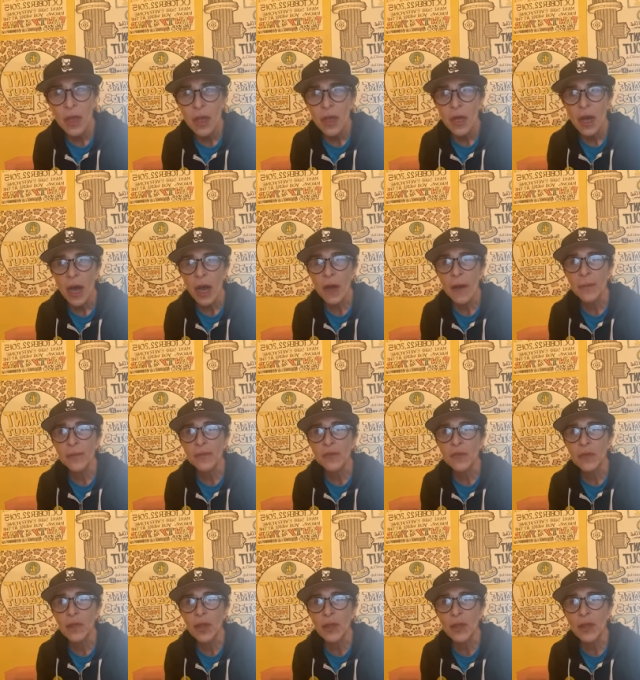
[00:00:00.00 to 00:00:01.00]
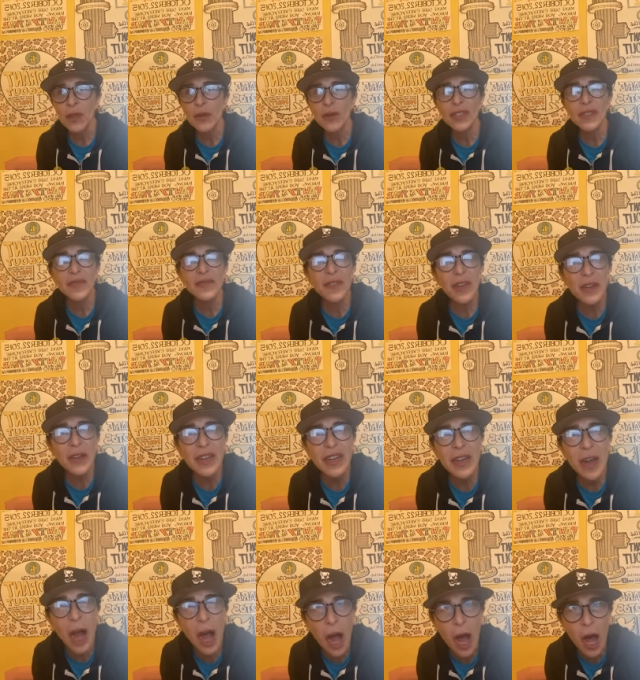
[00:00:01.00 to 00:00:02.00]
Um, there is a very
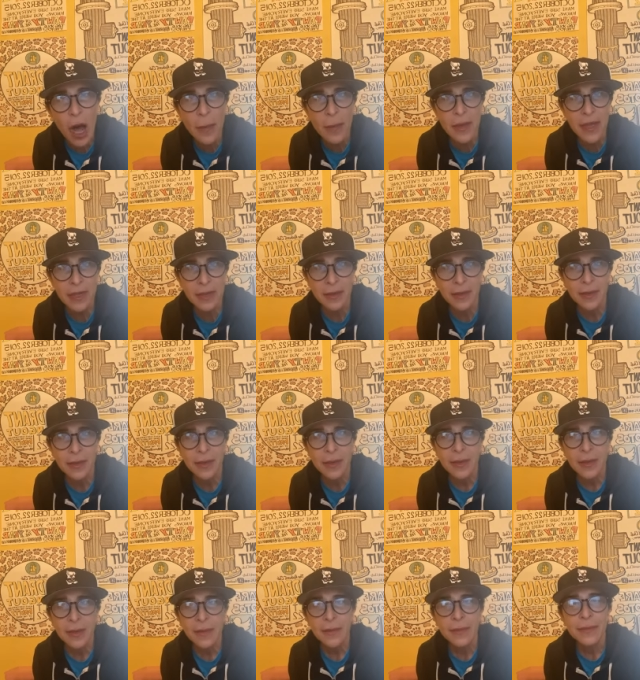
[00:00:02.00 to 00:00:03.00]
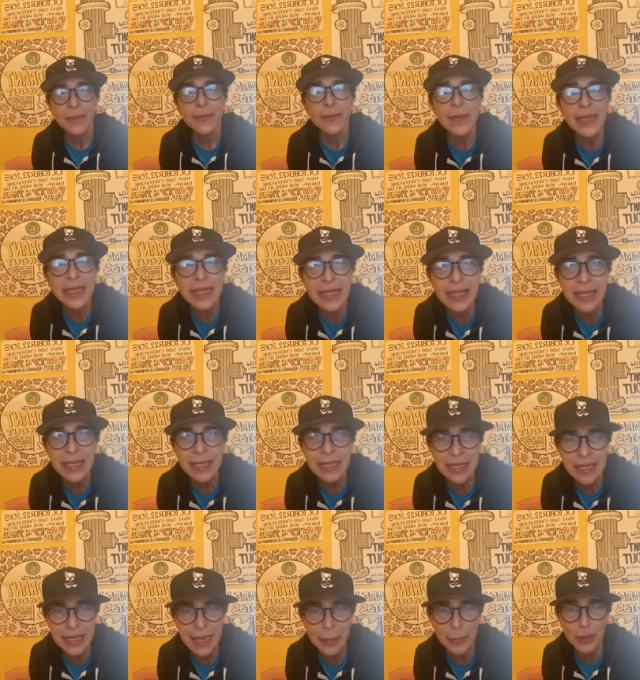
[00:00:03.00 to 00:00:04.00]
common
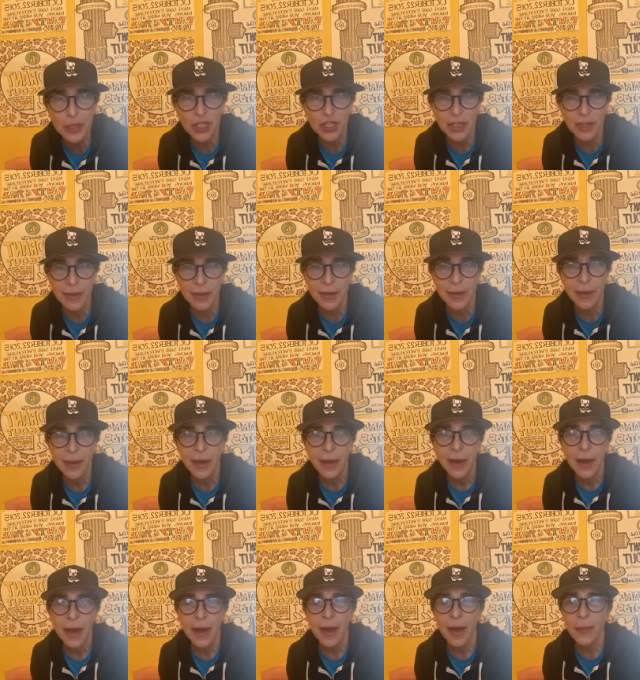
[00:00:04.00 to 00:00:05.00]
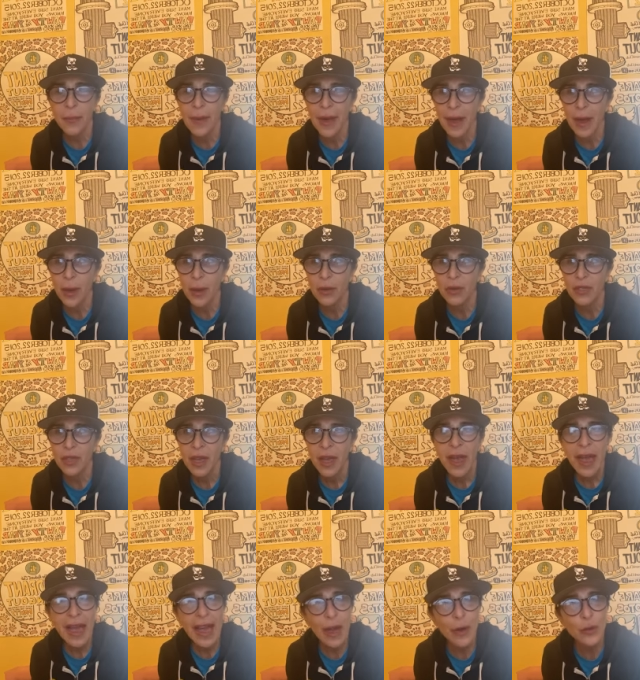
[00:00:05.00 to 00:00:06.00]
misconception about
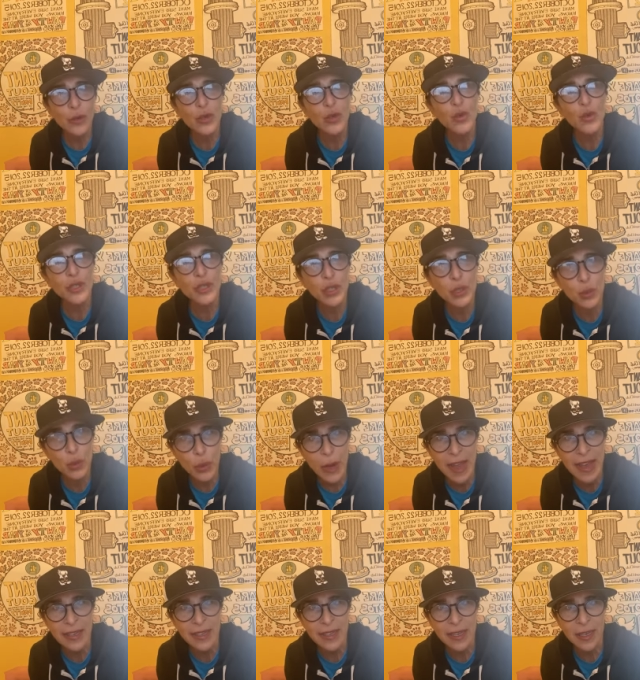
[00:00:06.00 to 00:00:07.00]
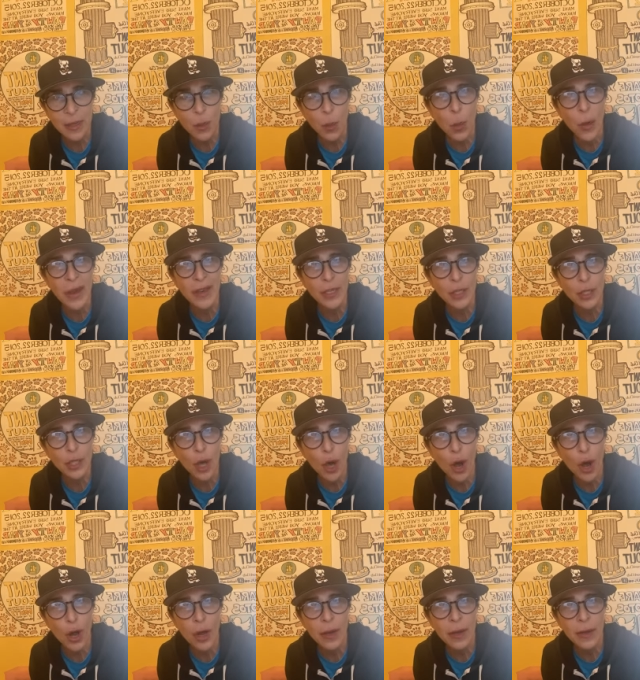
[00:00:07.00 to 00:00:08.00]
how to address it when a
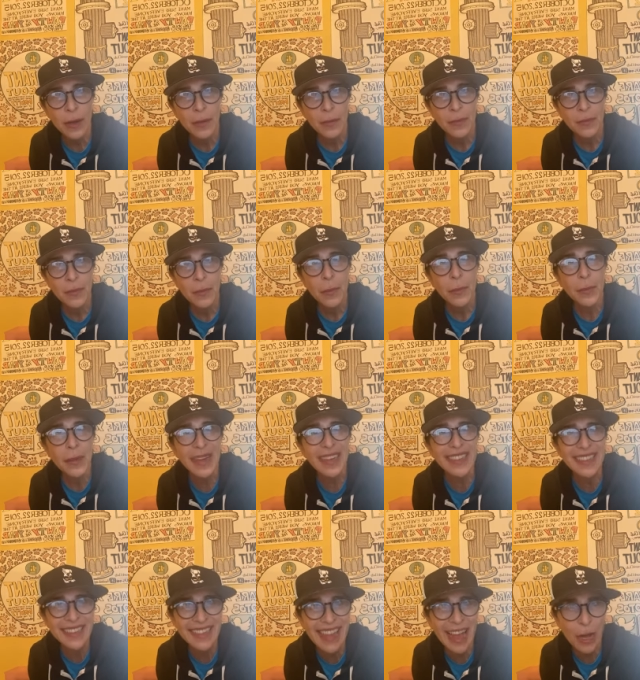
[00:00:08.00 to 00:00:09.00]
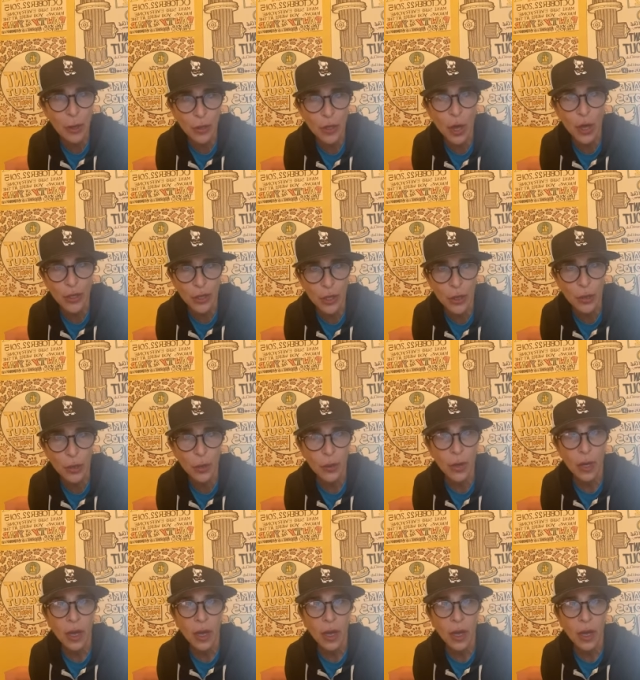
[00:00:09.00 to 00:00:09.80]
dog bites down on you,